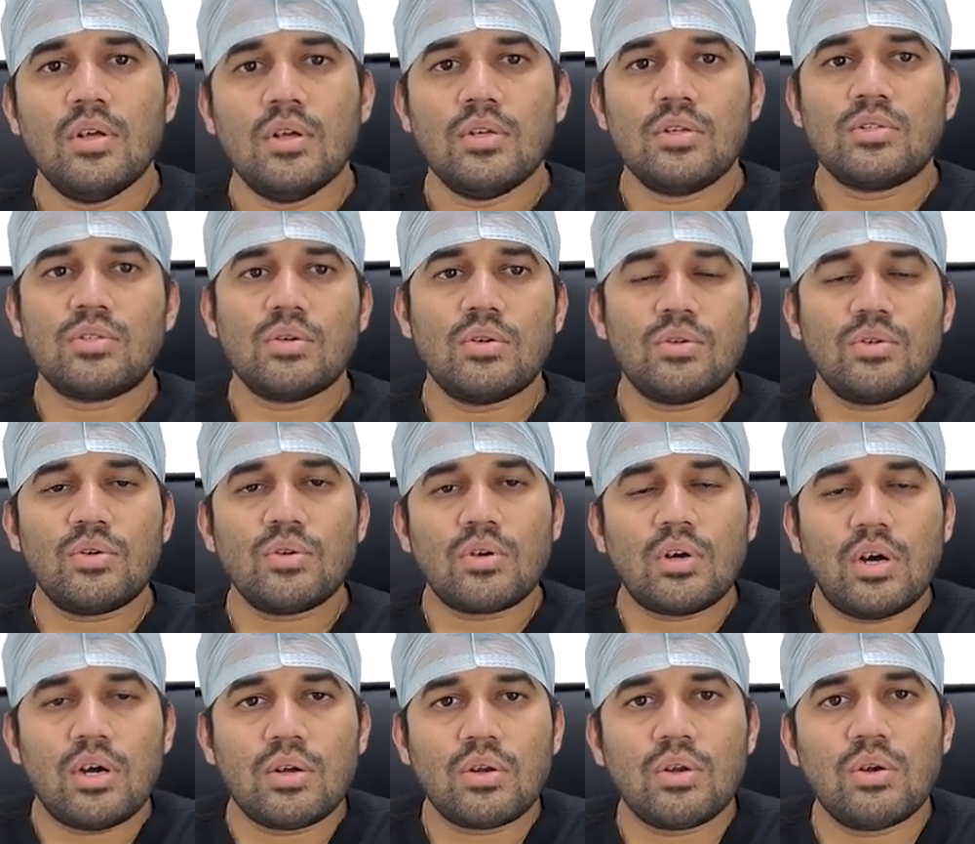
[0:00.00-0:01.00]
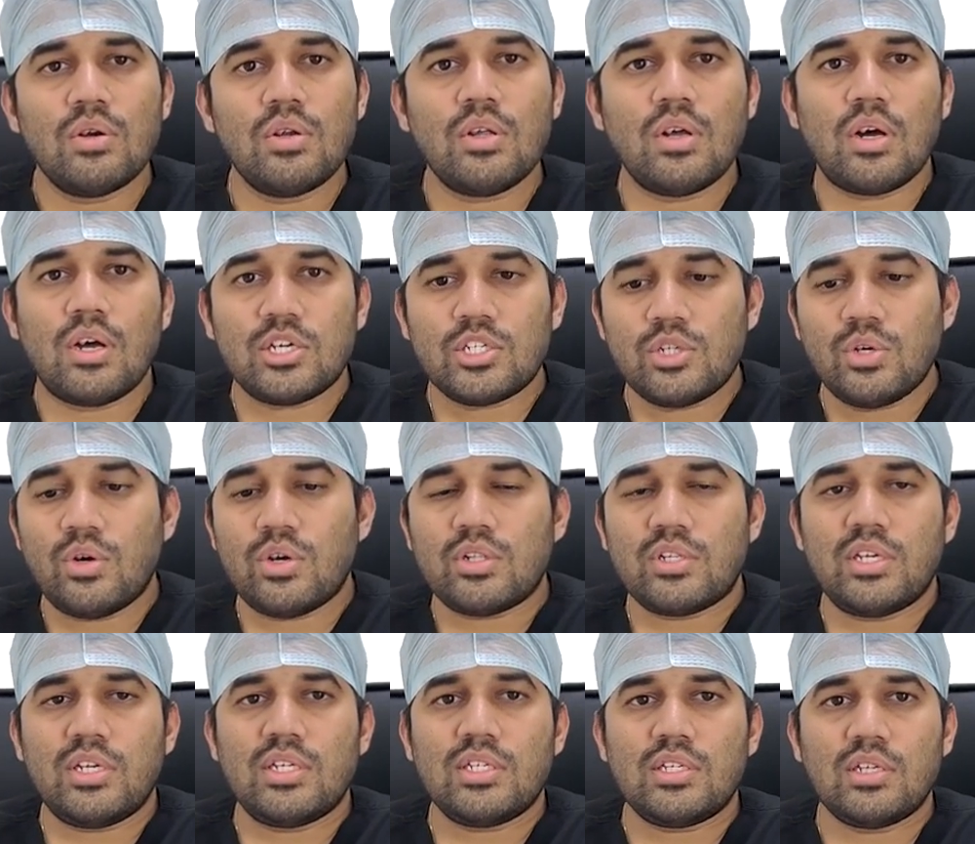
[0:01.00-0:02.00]
So to conclude the
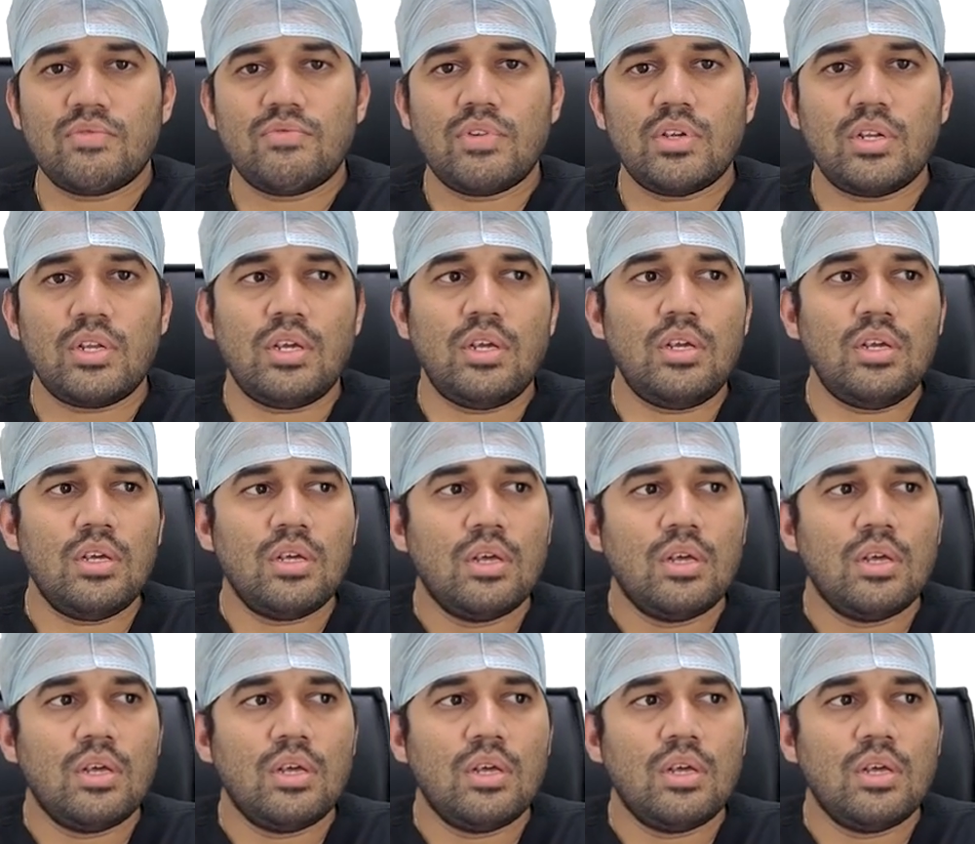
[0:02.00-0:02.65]
osteoarthritis of the knee,